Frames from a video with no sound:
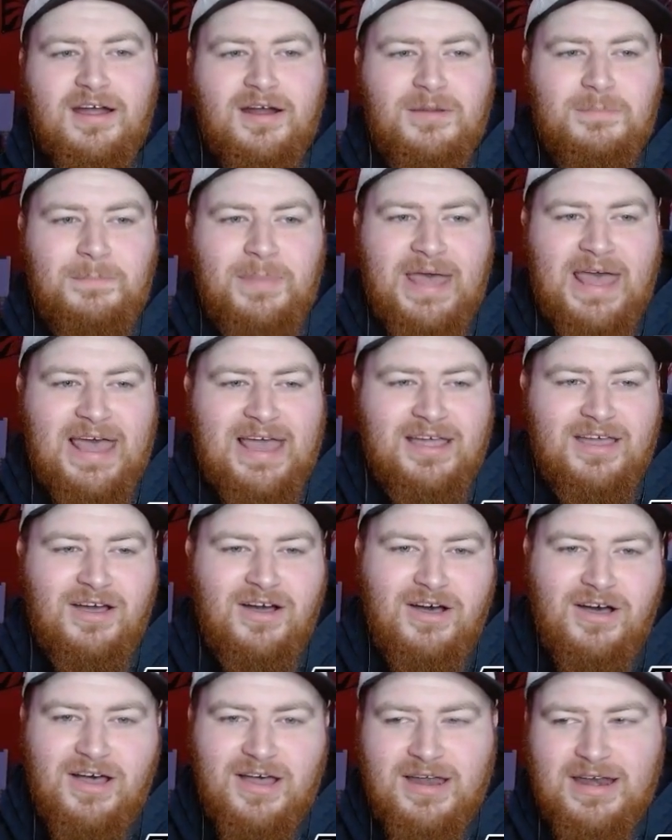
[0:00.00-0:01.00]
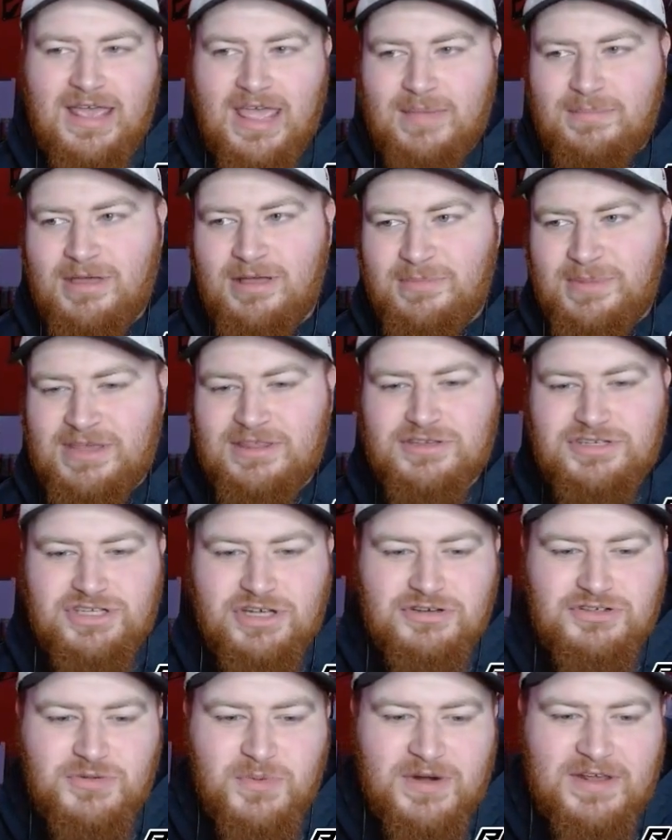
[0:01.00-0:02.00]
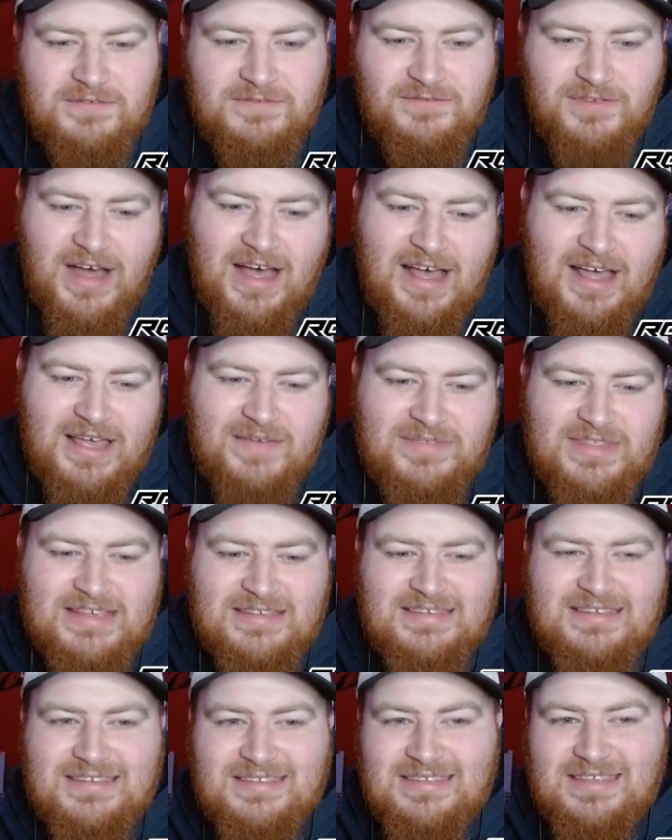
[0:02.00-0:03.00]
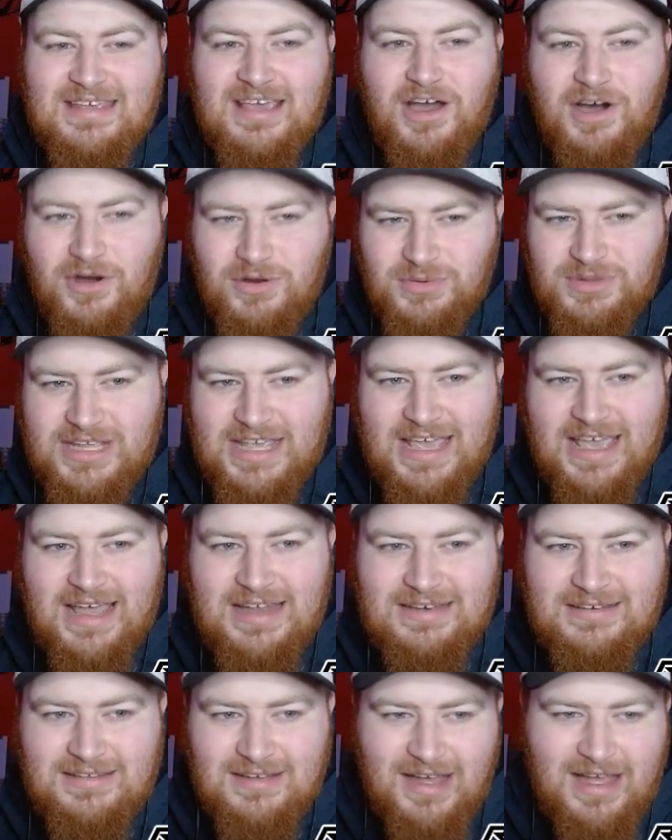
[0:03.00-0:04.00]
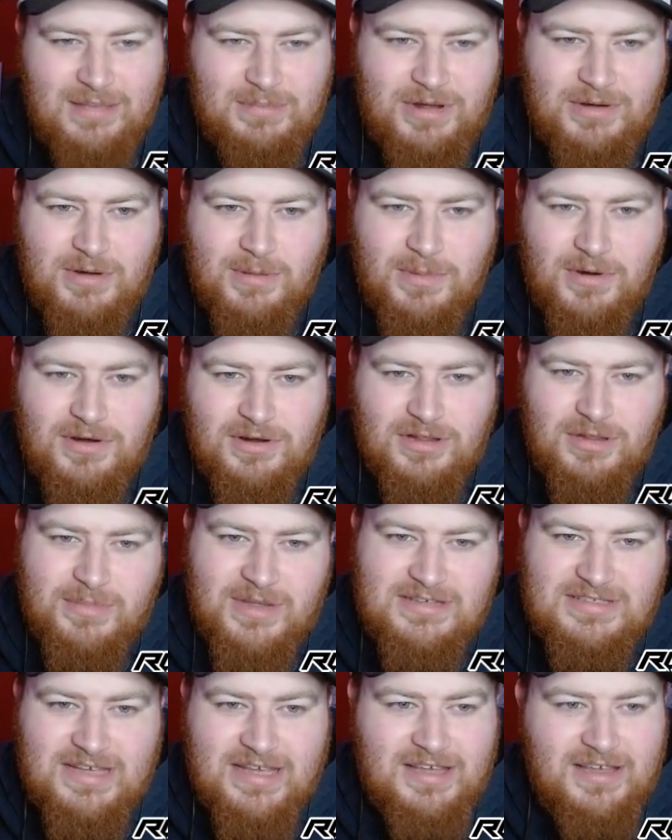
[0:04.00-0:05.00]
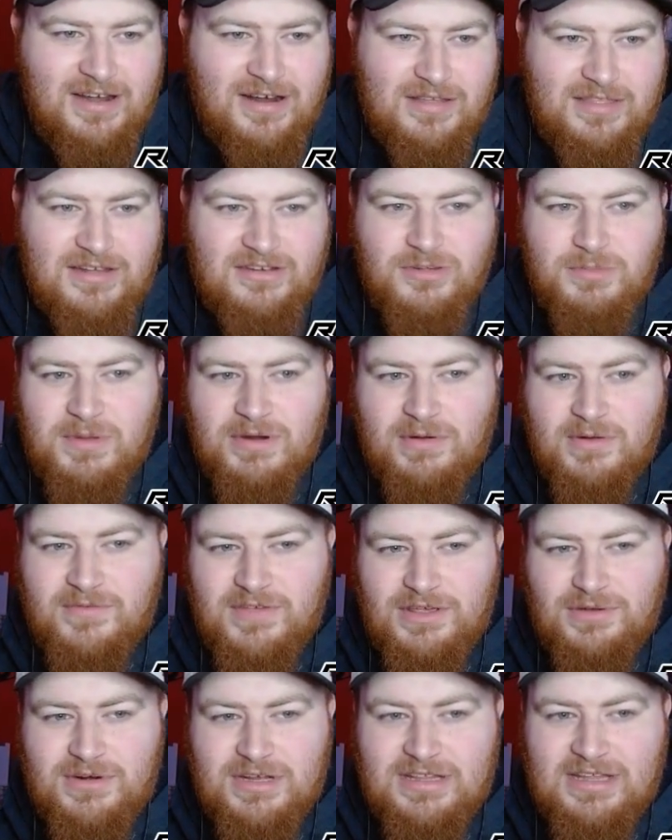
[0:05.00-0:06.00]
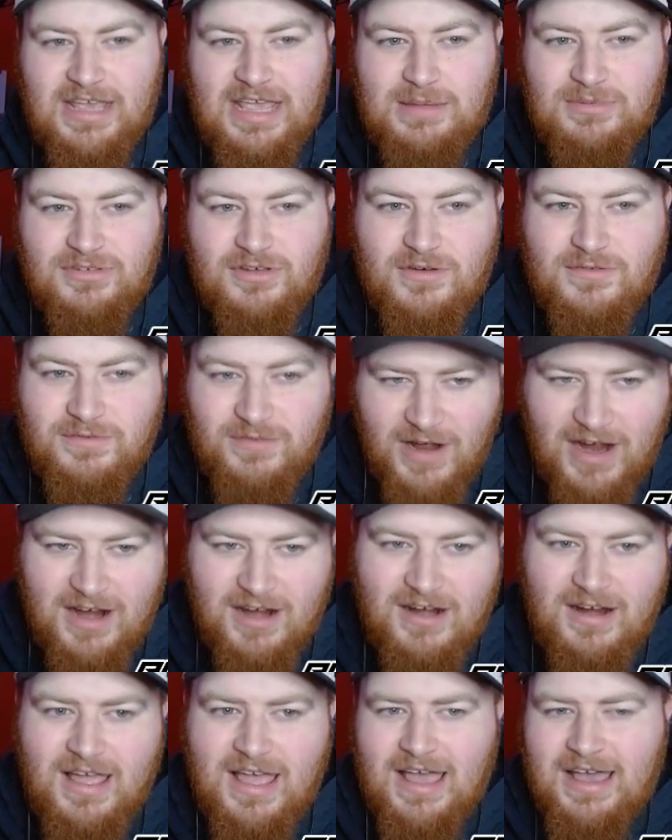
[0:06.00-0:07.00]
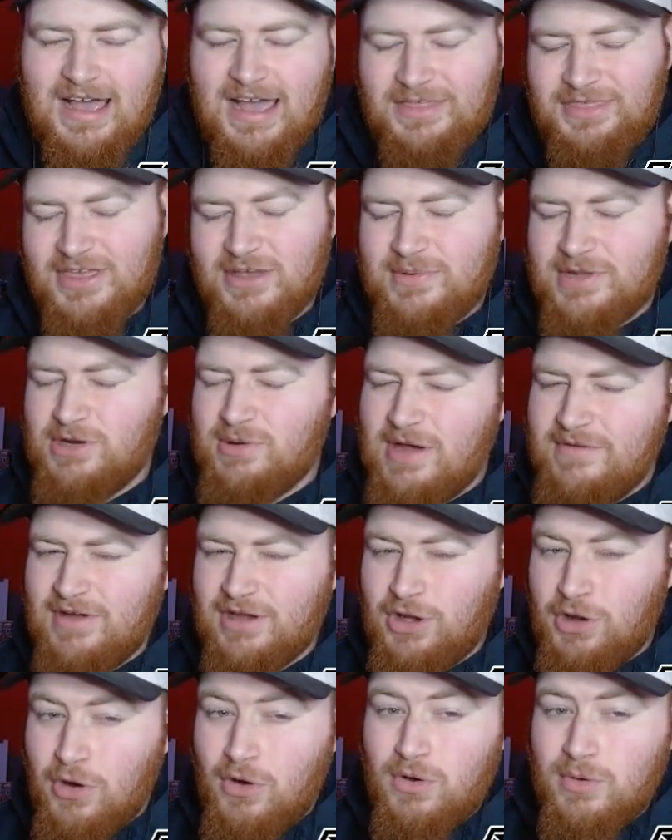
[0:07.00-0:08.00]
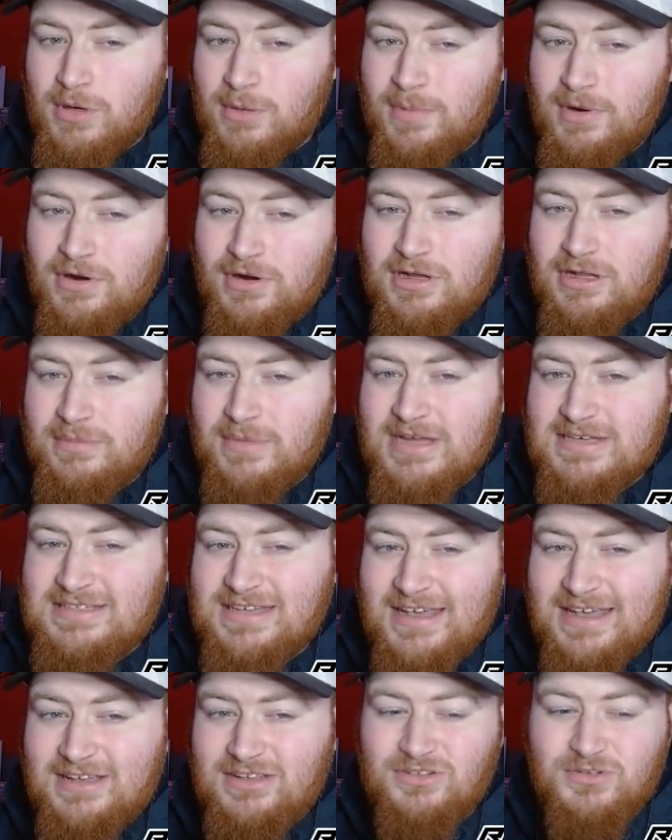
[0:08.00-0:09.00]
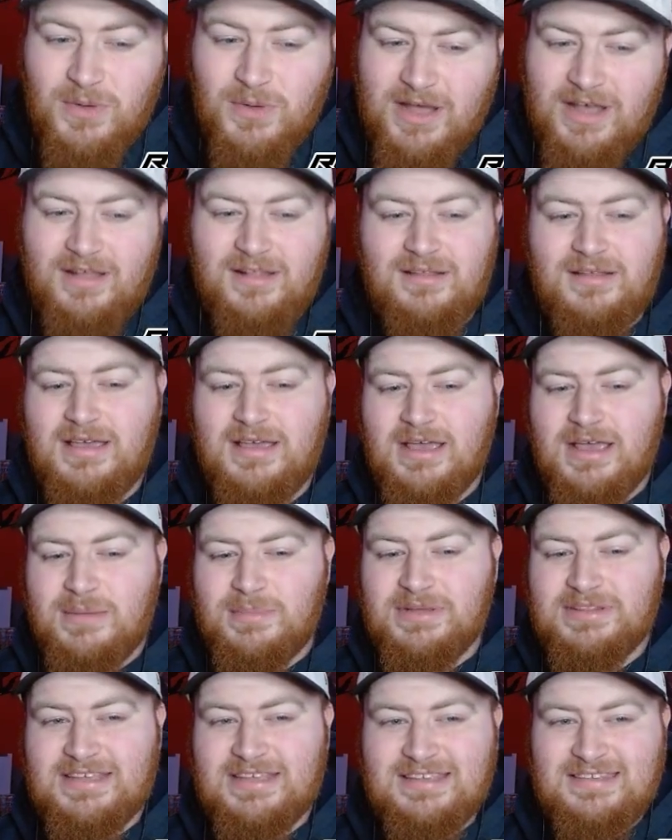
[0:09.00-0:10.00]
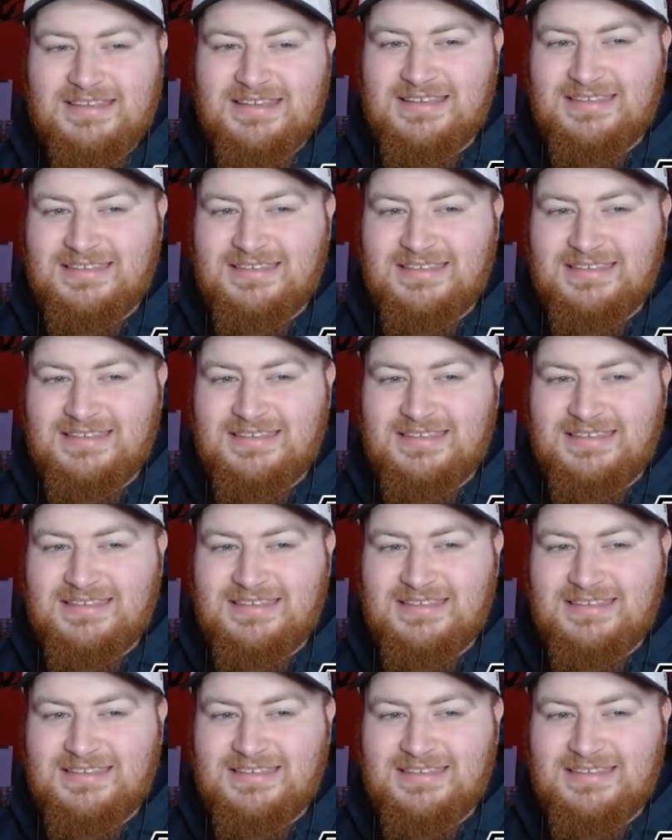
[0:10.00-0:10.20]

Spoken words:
back on MLB The Show 25. This is the only diamond Roberto Clemente card that has been revealed in the game so far. I think we do have a gold Roberto Clemente as well, but this is